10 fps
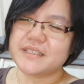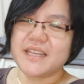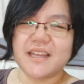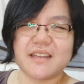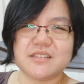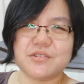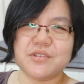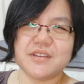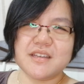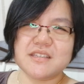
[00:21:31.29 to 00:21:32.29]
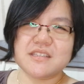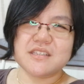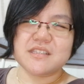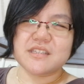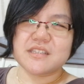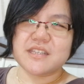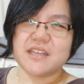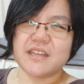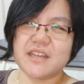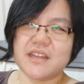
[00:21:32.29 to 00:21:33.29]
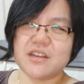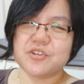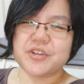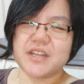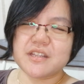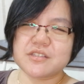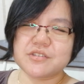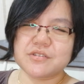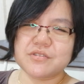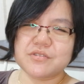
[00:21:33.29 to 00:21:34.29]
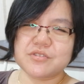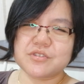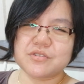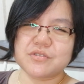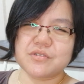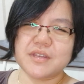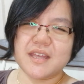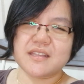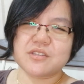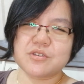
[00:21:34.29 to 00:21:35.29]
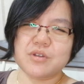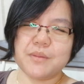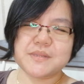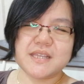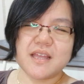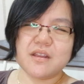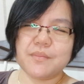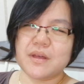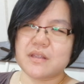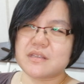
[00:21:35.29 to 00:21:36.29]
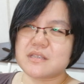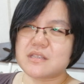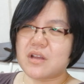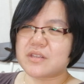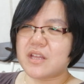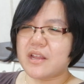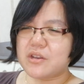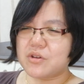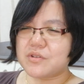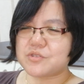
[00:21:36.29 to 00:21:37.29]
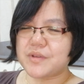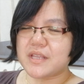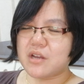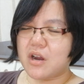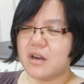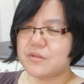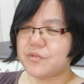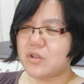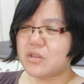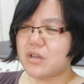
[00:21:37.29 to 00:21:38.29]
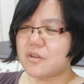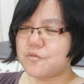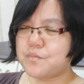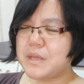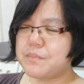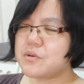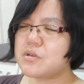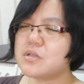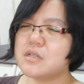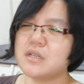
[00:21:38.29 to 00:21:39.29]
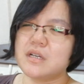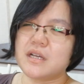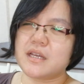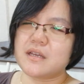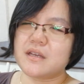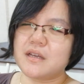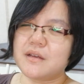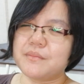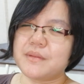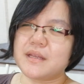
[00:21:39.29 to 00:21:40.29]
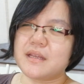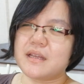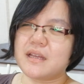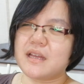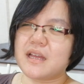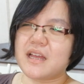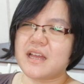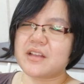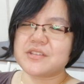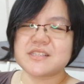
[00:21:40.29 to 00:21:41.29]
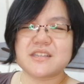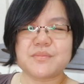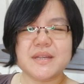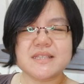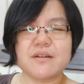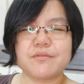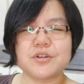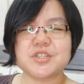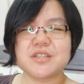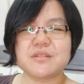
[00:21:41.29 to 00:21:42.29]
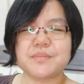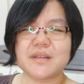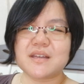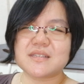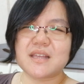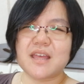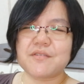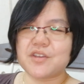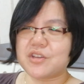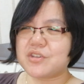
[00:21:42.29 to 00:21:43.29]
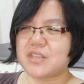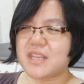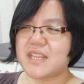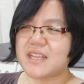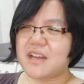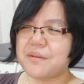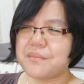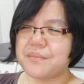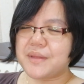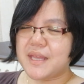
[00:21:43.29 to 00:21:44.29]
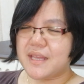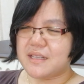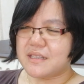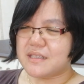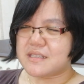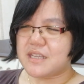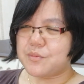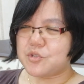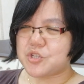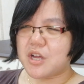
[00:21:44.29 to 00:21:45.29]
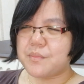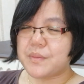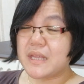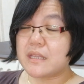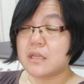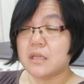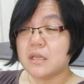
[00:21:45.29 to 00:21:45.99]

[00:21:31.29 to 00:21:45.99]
yeah, so you guys just take care. Try not to get too upset about this lockdown. I know it's really hard for a lot of people. I consider myself fortunate because I have a good income and a stable job, but